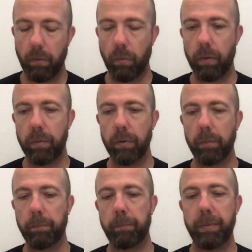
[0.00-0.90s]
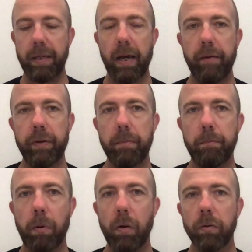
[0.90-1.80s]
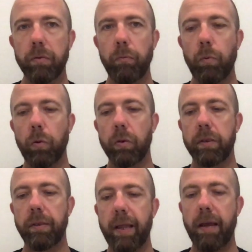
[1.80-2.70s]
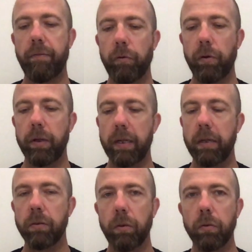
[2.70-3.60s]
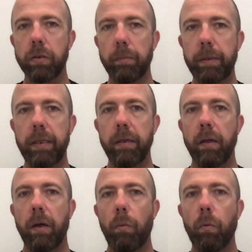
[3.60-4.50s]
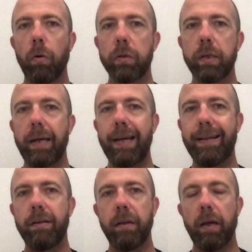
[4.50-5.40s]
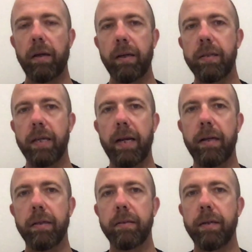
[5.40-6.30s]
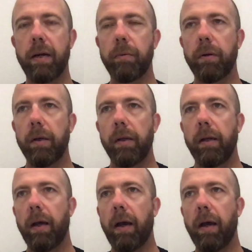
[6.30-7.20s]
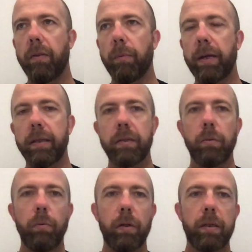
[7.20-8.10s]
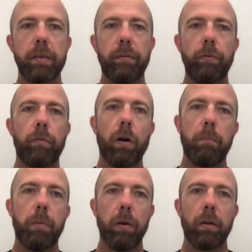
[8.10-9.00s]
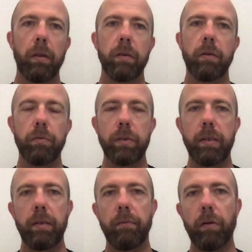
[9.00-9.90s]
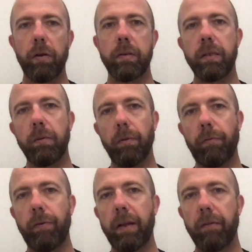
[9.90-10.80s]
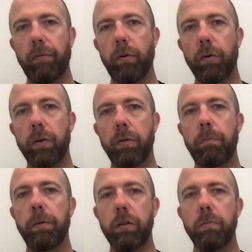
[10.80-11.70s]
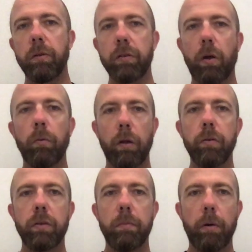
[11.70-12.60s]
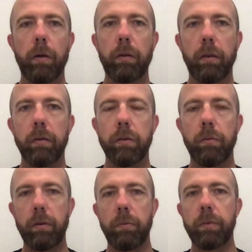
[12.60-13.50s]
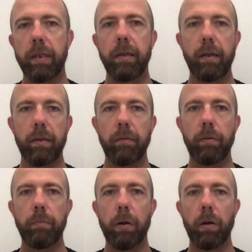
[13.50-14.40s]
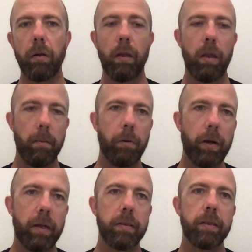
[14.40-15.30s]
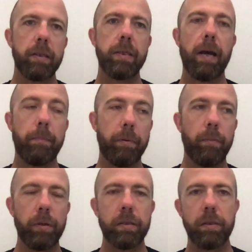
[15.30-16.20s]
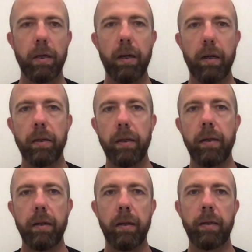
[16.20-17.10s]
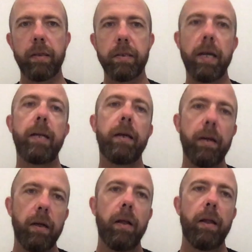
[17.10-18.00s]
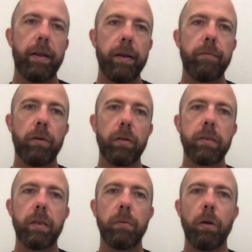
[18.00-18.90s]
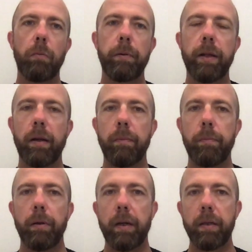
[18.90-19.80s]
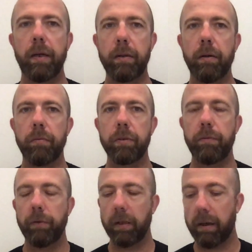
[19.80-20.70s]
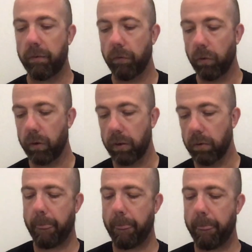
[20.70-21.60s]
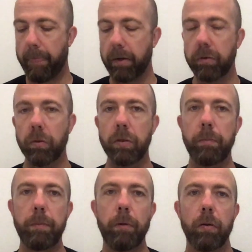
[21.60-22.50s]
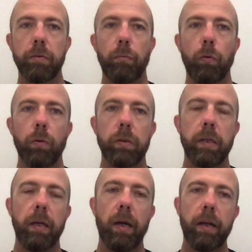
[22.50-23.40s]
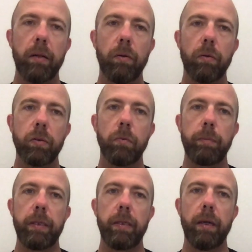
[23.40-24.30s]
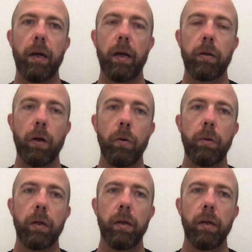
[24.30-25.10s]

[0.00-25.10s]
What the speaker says: We will be having bottles of water there for you, and it'll also be water in containers. Now, the way this will work is if you've got bottles, obviously the volunteer will fill it for you, but you must hold on to the bottle. So you take the lid off the bottle, put it under the tap, which in the container, and then the volunteer will open that up and obviously fill that for you. There will also be bottles of water, and there'll also be Coke.